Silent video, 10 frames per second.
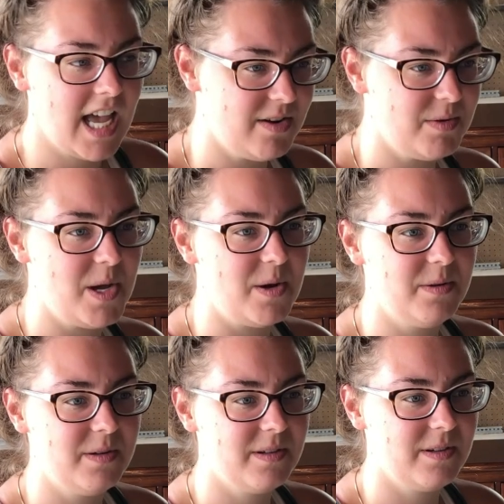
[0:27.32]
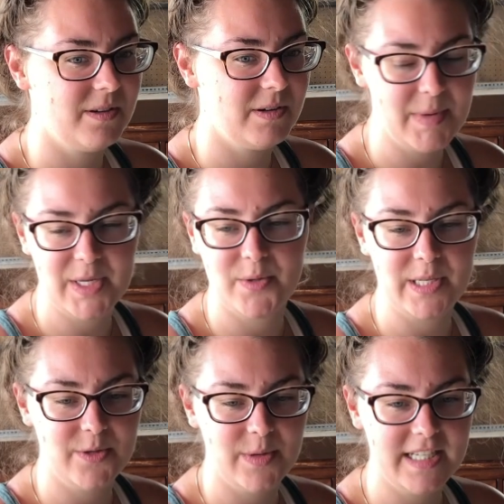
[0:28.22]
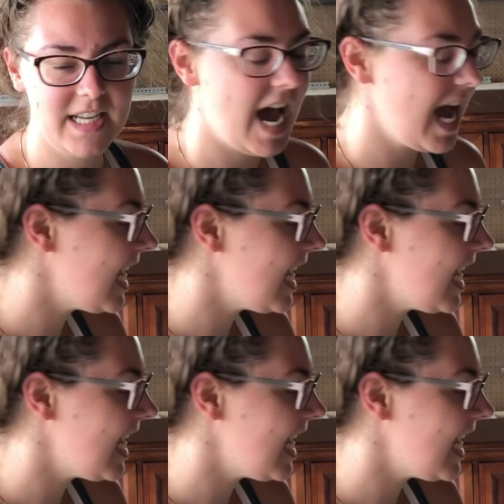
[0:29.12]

I don't know. What am I doing to it? I